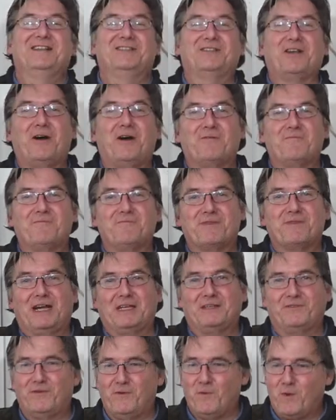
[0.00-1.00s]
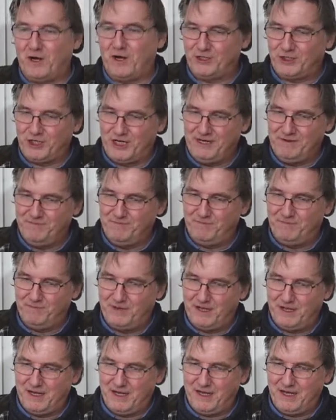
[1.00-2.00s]
so, thanks for watching.
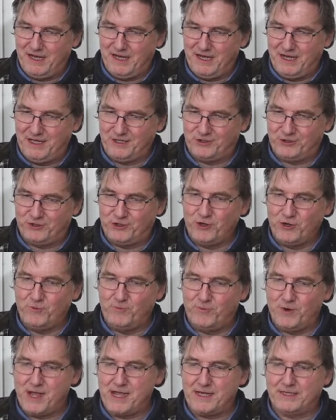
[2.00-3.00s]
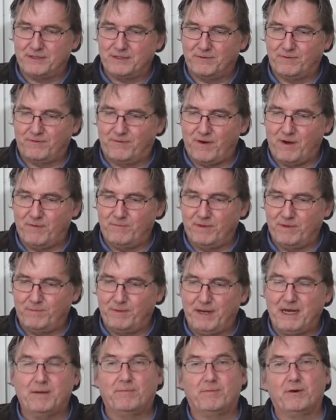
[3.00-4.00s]
Uh, True Brit from the
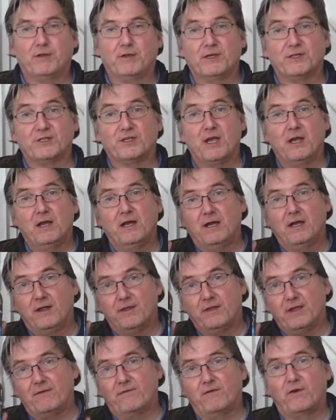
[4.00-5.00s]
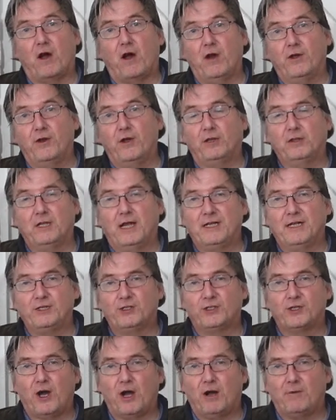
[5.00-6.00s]
Beer Brothers. They've got an online
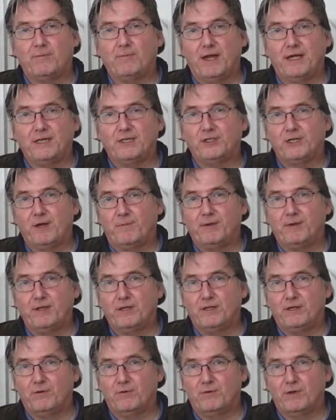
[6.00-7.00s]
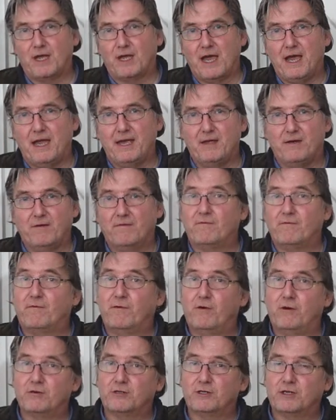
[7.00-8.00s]
shop, they ship in the UK.
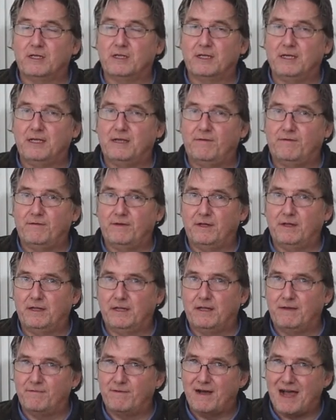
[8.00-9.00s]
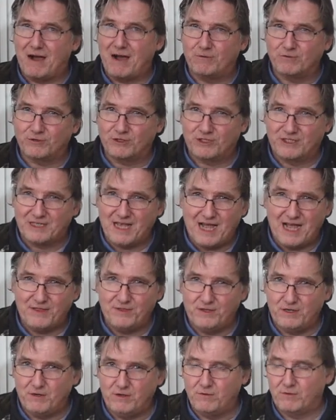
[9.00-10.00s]
Unfortunately, if you live
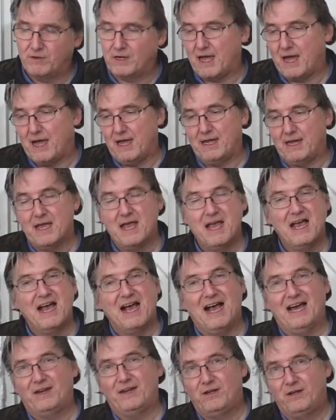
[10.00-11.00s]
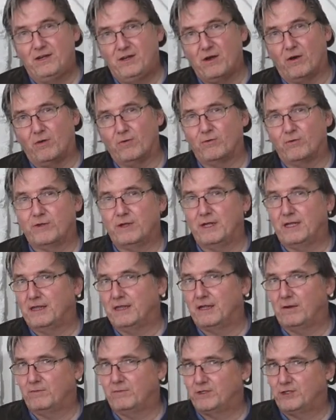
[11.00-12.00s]
outside the UK, I don't
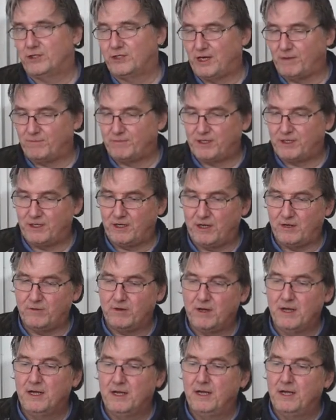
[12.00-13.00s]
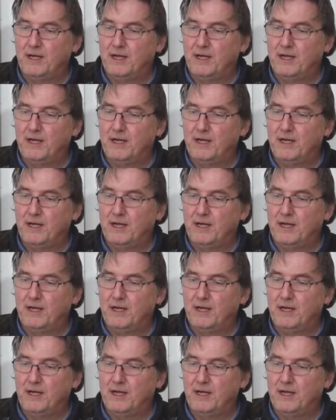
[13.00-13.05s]
think they would ship to you.